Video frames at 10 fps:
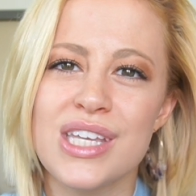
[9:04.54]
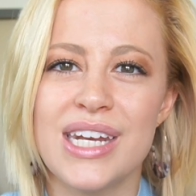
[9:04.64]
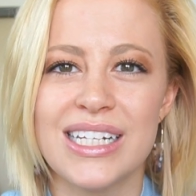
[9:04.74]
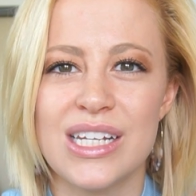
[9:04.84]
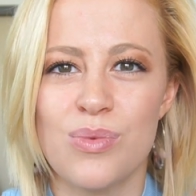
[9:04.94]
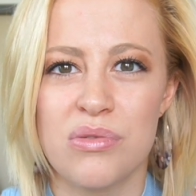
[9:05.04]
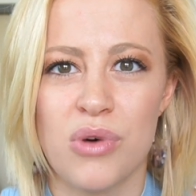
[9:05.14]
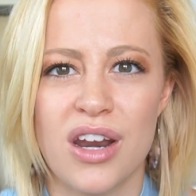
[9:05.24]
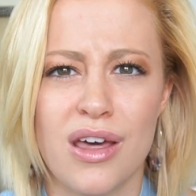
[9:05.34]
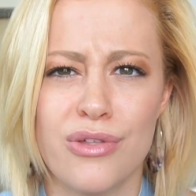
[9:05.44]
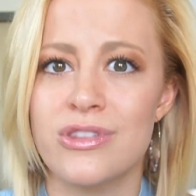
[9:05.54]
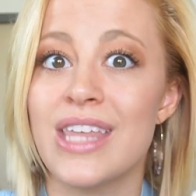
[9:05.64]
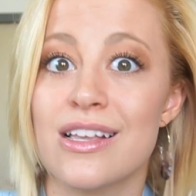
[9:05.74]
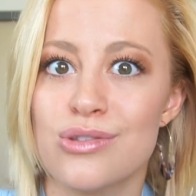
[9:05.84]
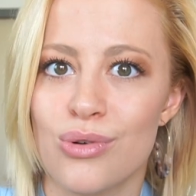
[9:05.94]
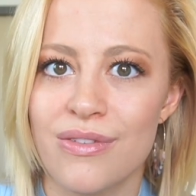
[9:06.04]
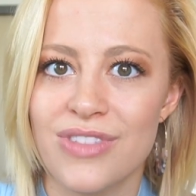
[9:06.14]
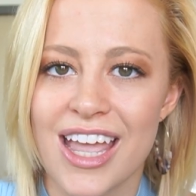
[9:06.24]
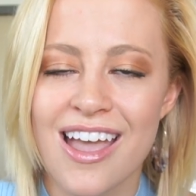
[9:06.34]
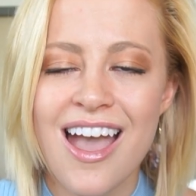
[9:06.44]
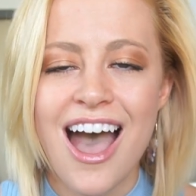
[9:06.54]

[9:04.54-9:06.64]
connecting with one another? That sort of thing.